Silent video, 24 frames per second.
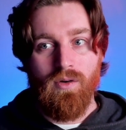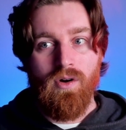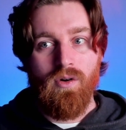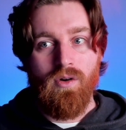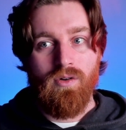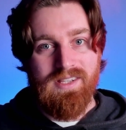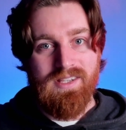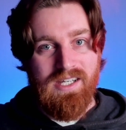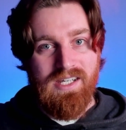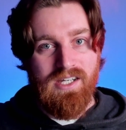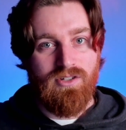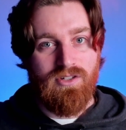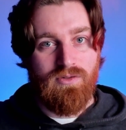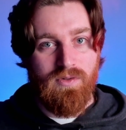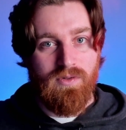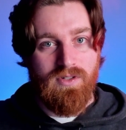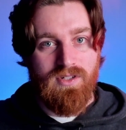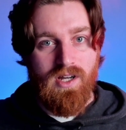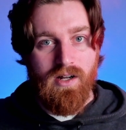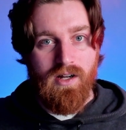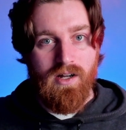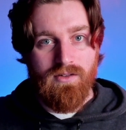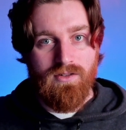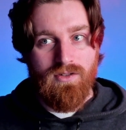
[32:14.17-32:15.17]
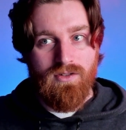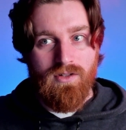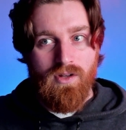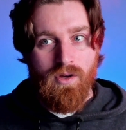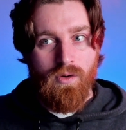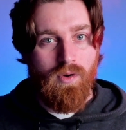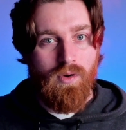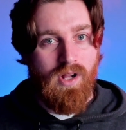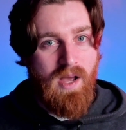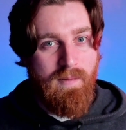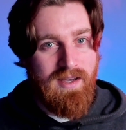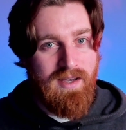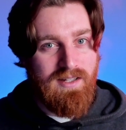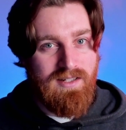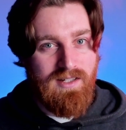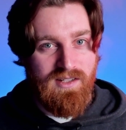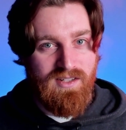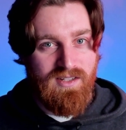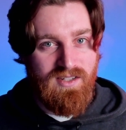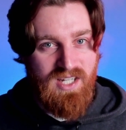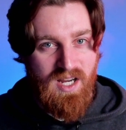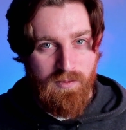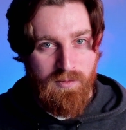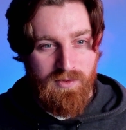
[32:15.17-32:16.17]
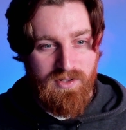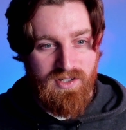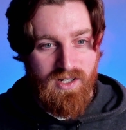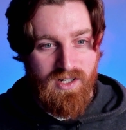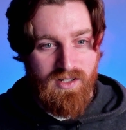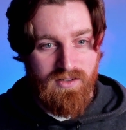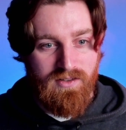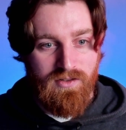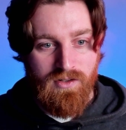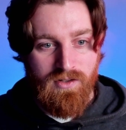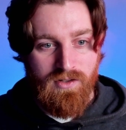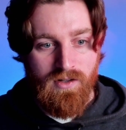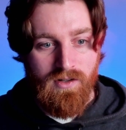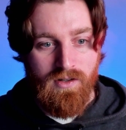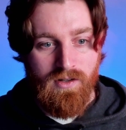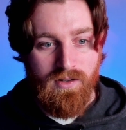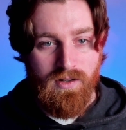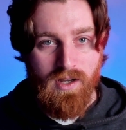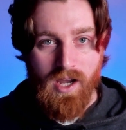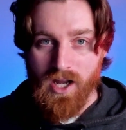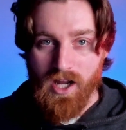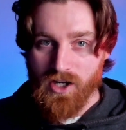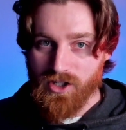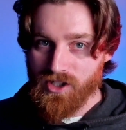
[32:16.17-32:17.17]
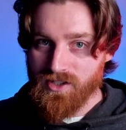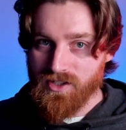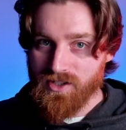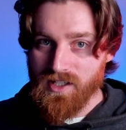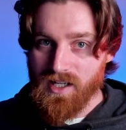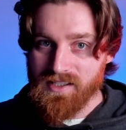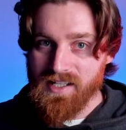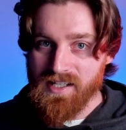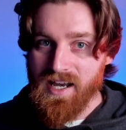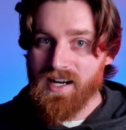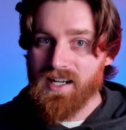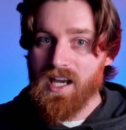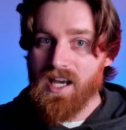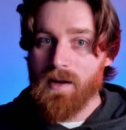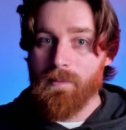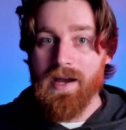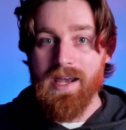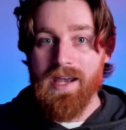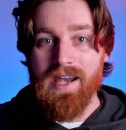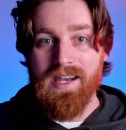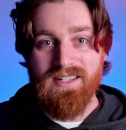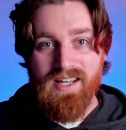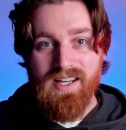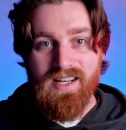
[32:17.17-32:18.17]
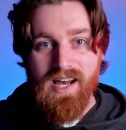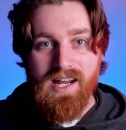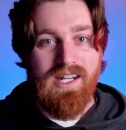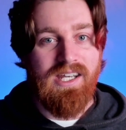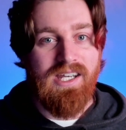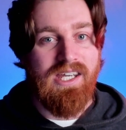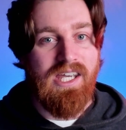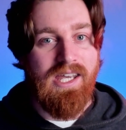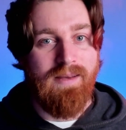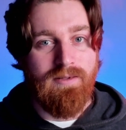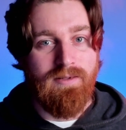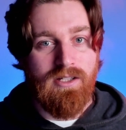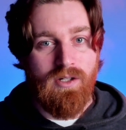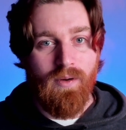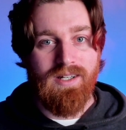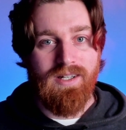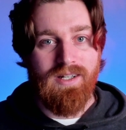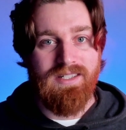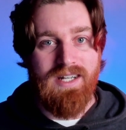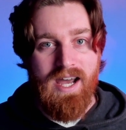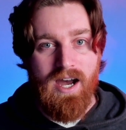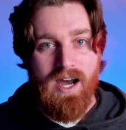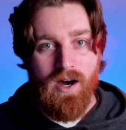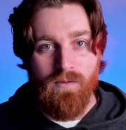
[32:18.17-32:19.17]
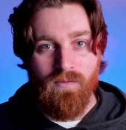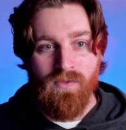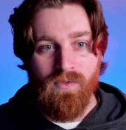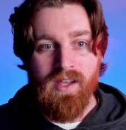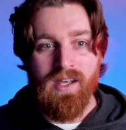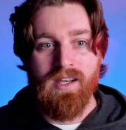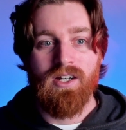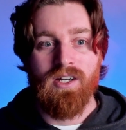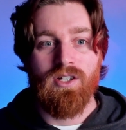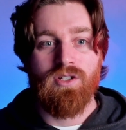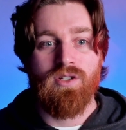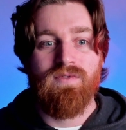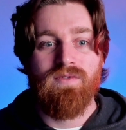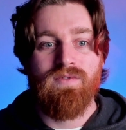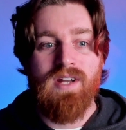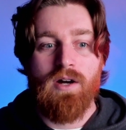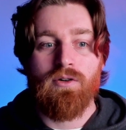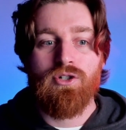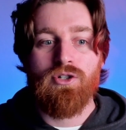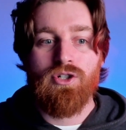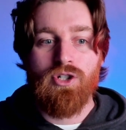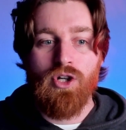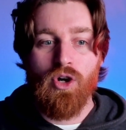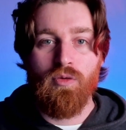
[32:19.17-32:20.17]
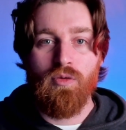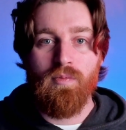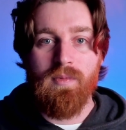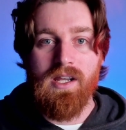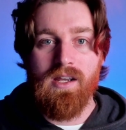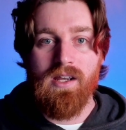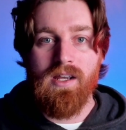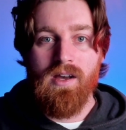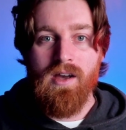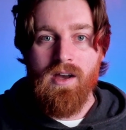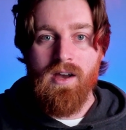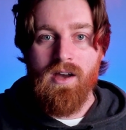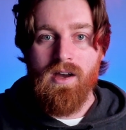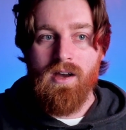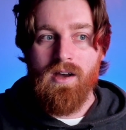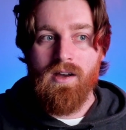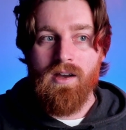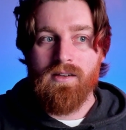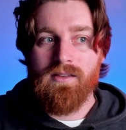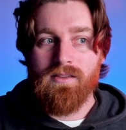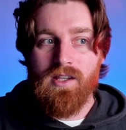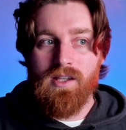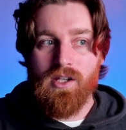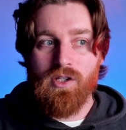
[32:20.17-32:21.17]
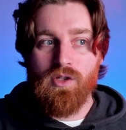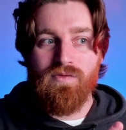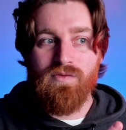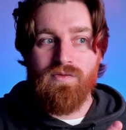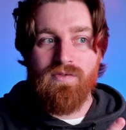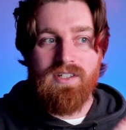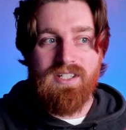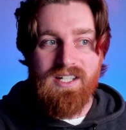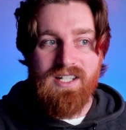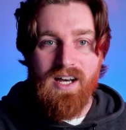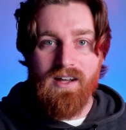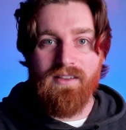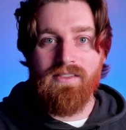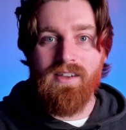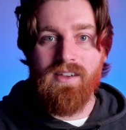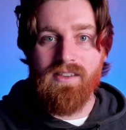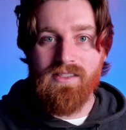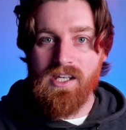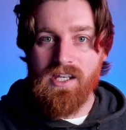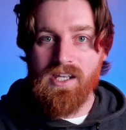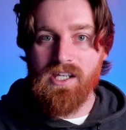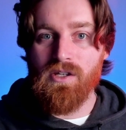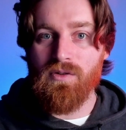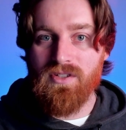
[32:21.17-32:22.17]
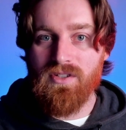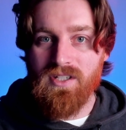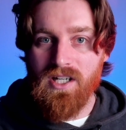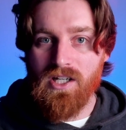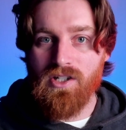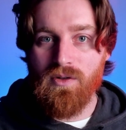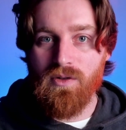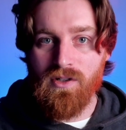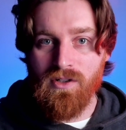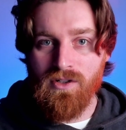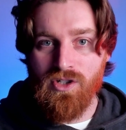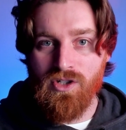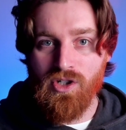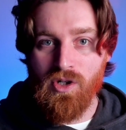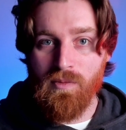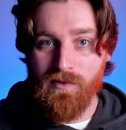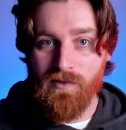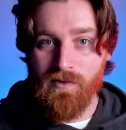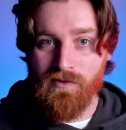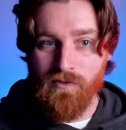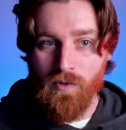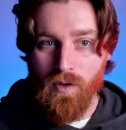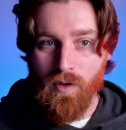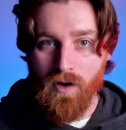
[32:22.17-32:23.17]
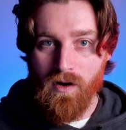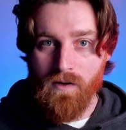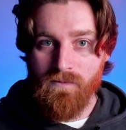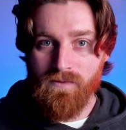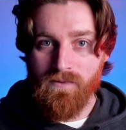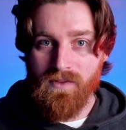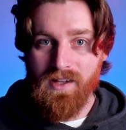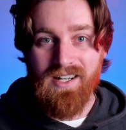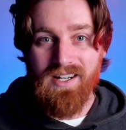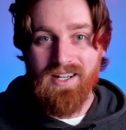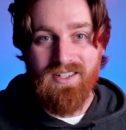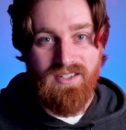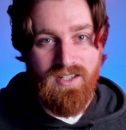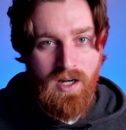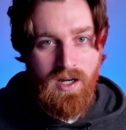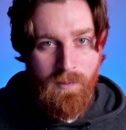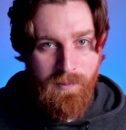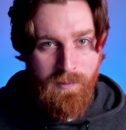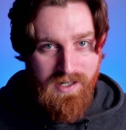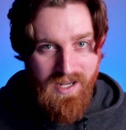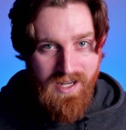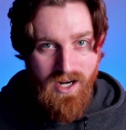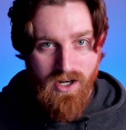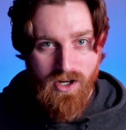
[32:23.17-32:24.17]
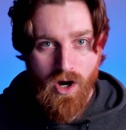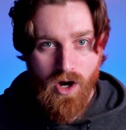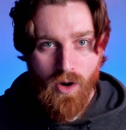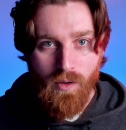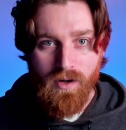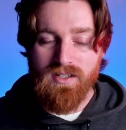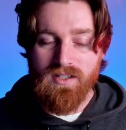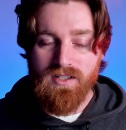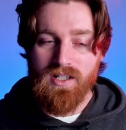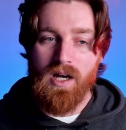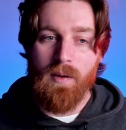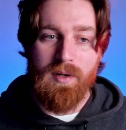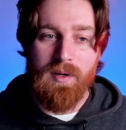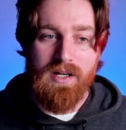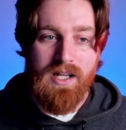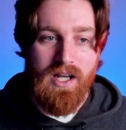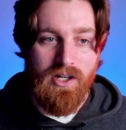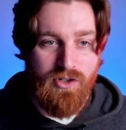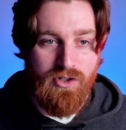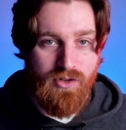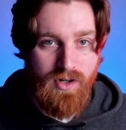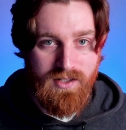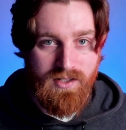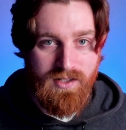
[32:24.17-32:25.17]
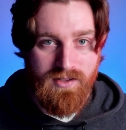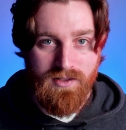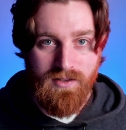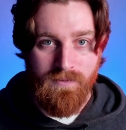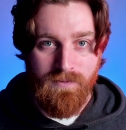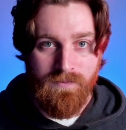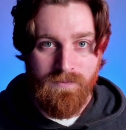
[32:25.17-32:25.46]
these results. Well, I may see the same results. And just like that, again, my anxiety keeps going down because you've now shown me that you've done the thing you said you can do before. And it's a company I know, it's a company I trust.